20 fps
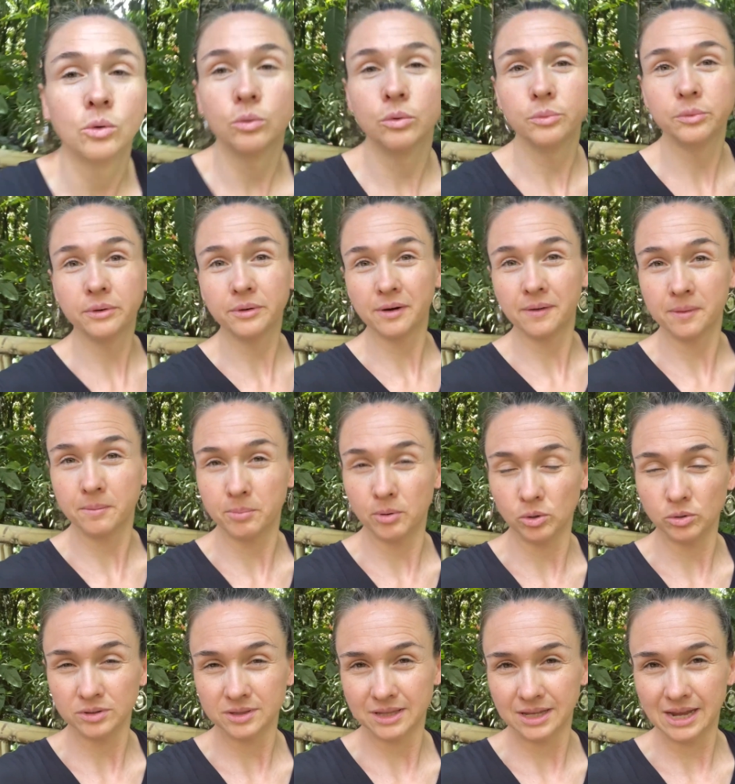When we were on the
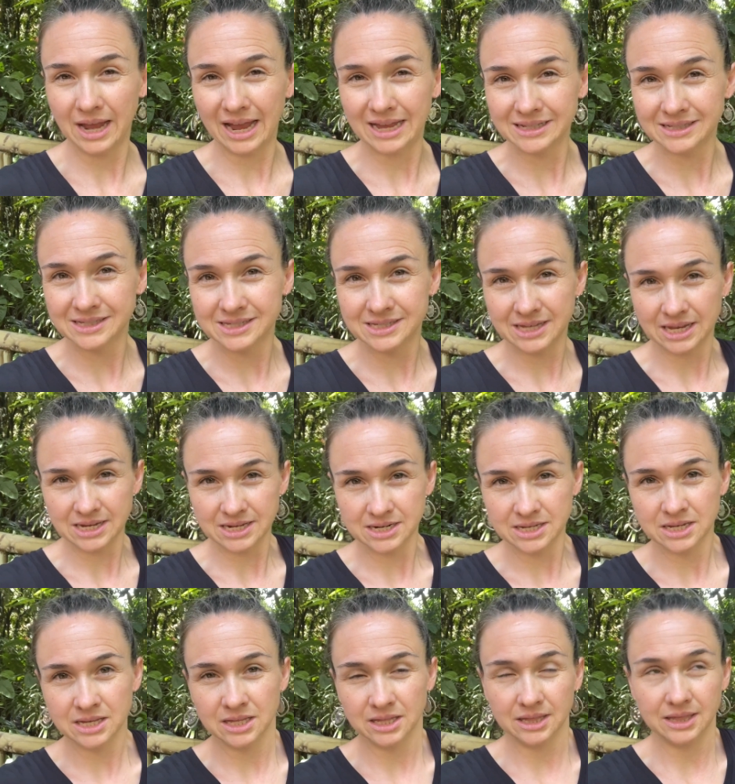boat, the guide said
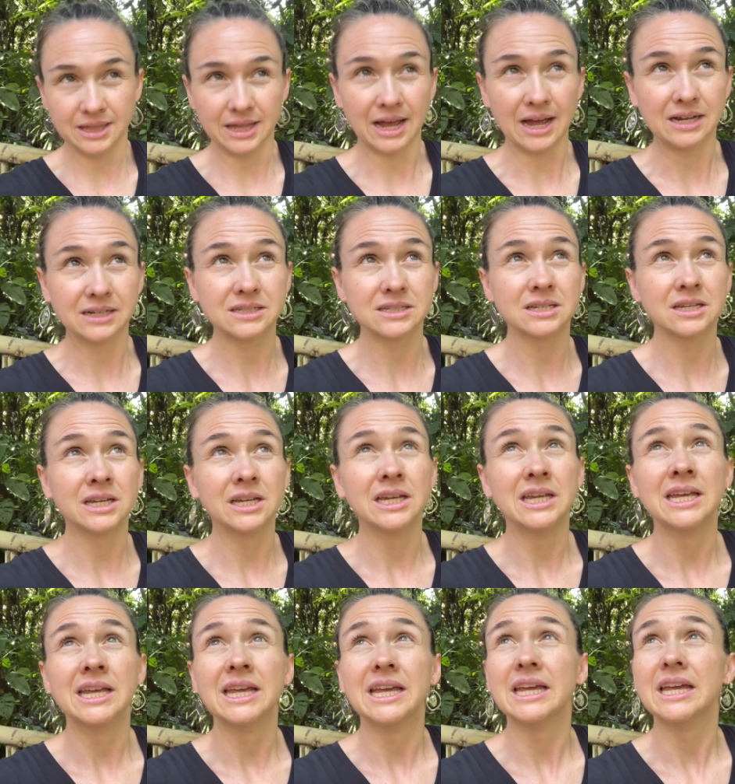that
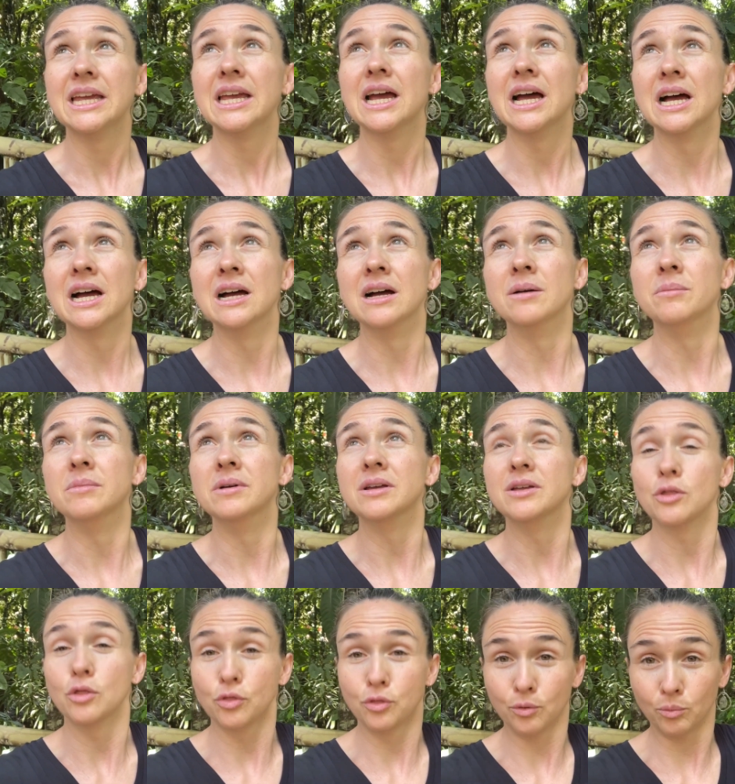um,
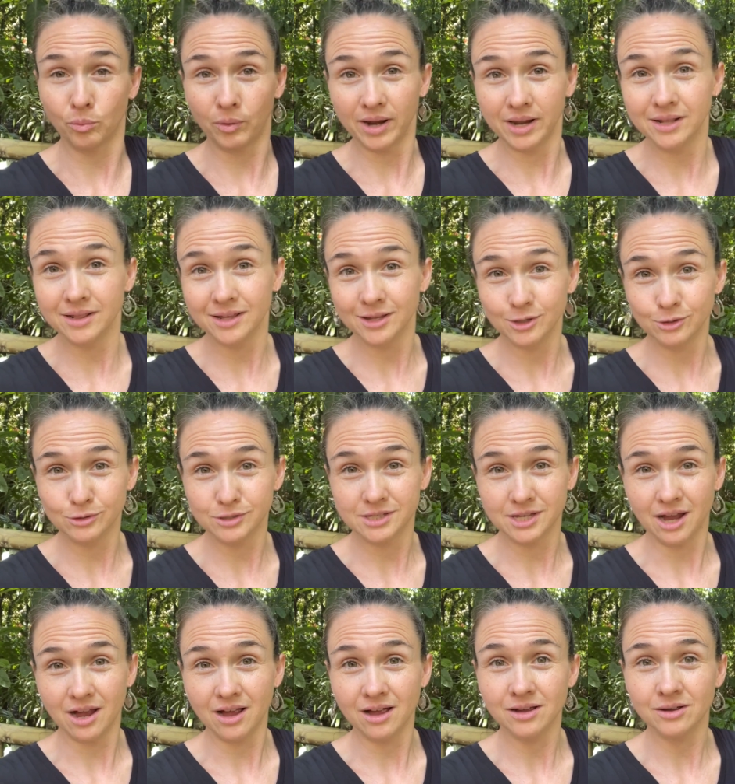the rain that you
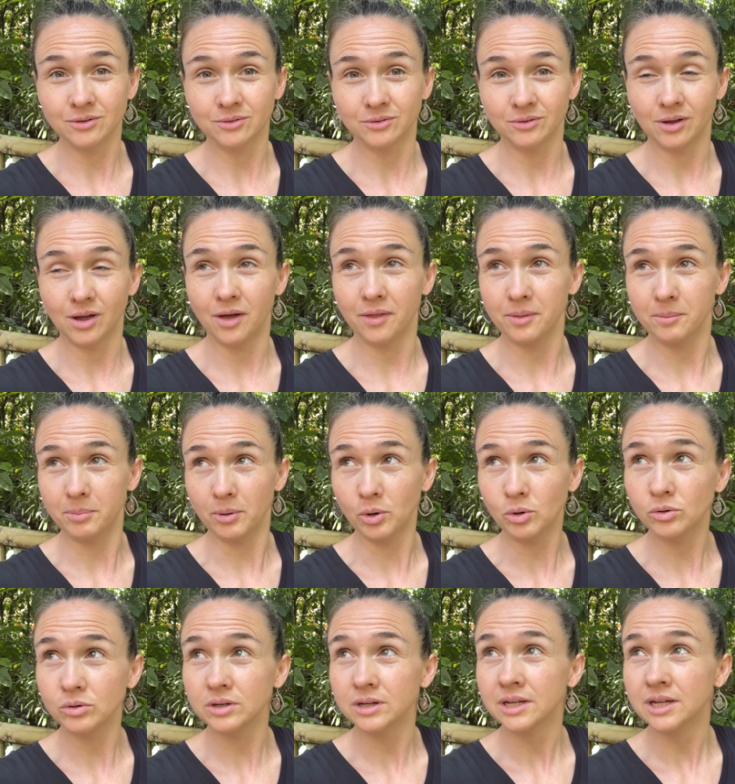saw on the
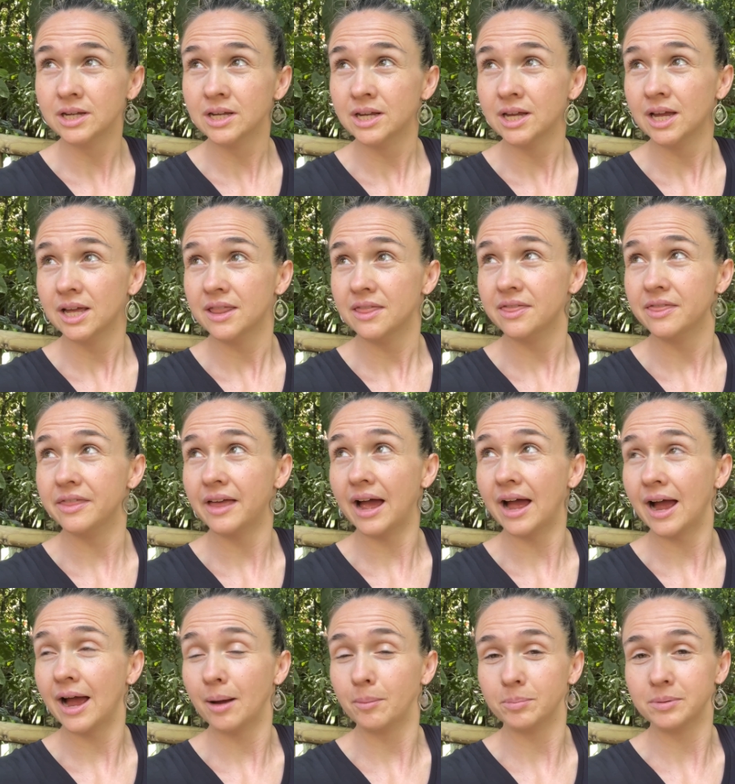boat,
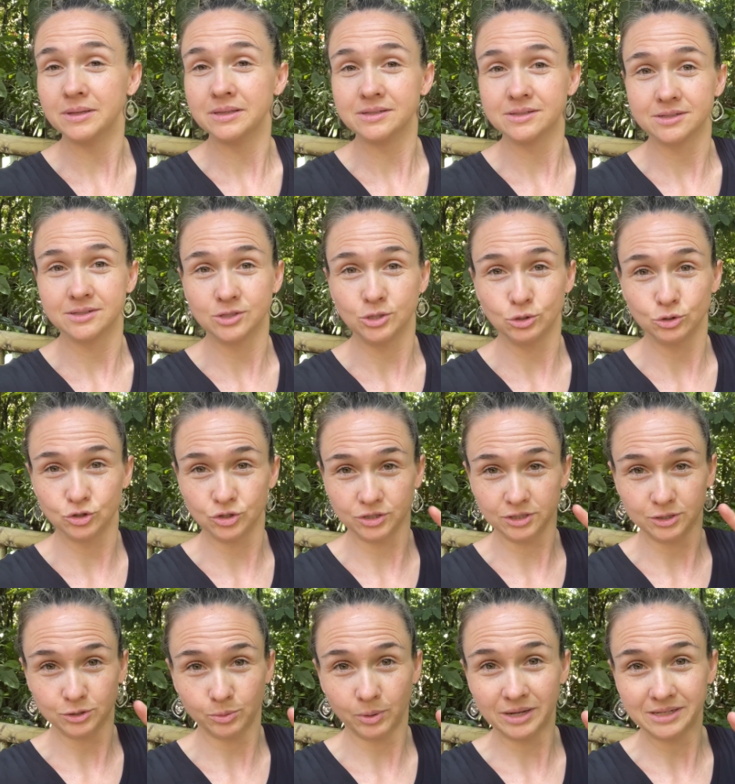that happens usually
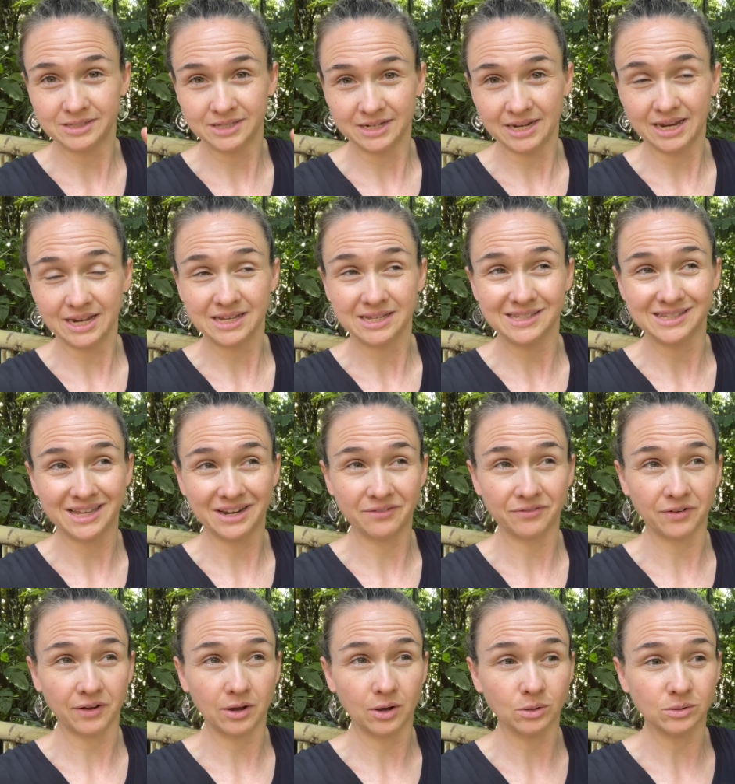twice a day. He said if
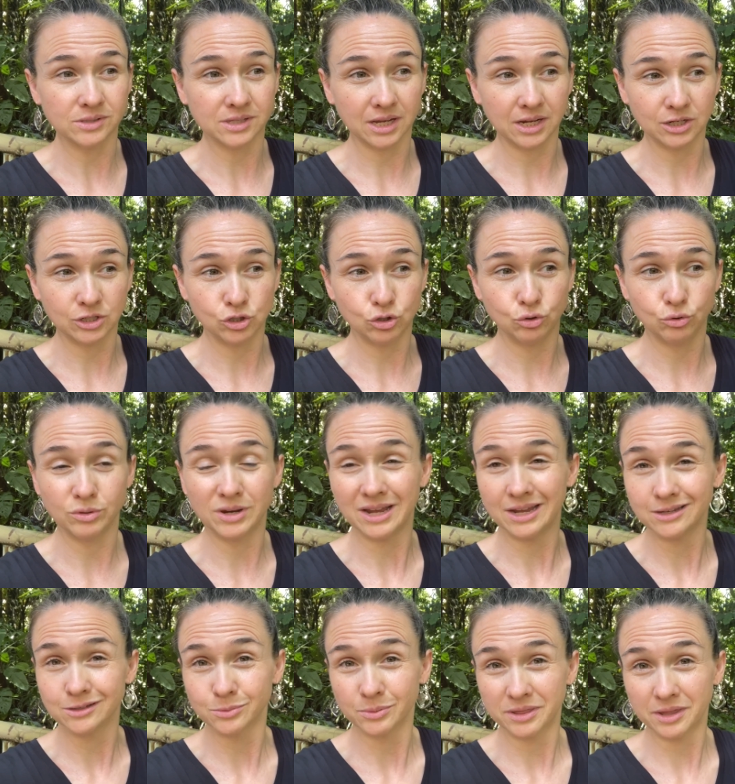it goes like two
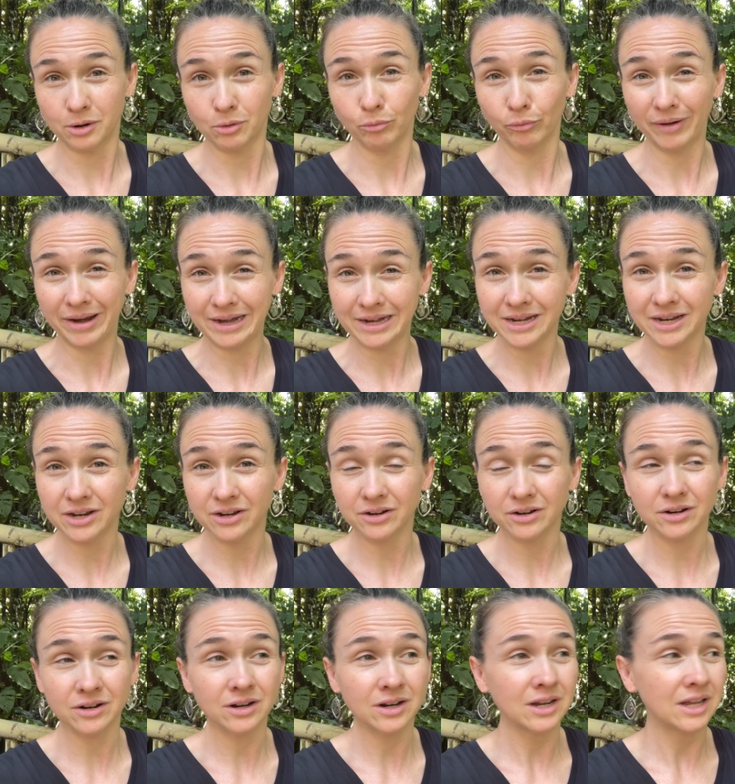days without rain
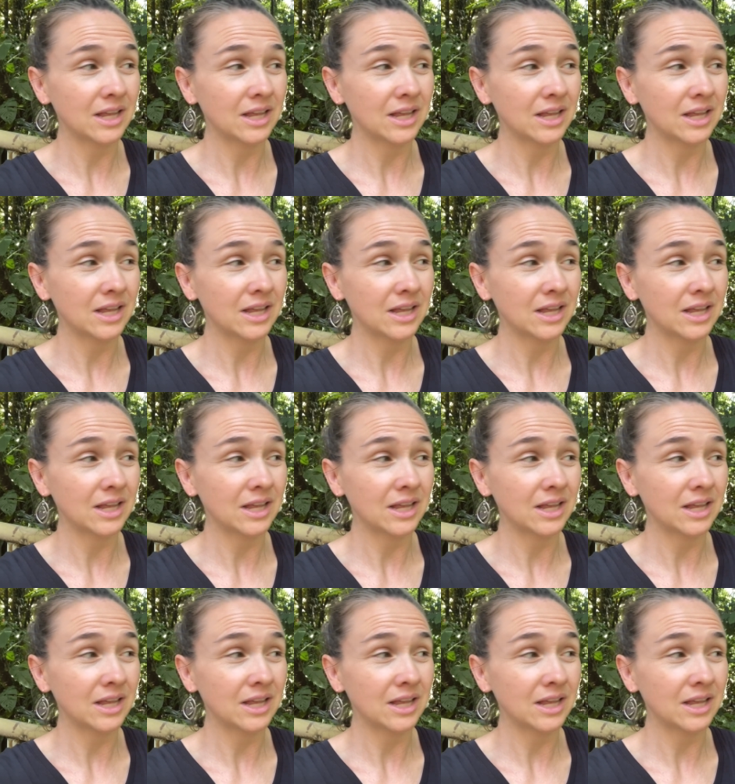here,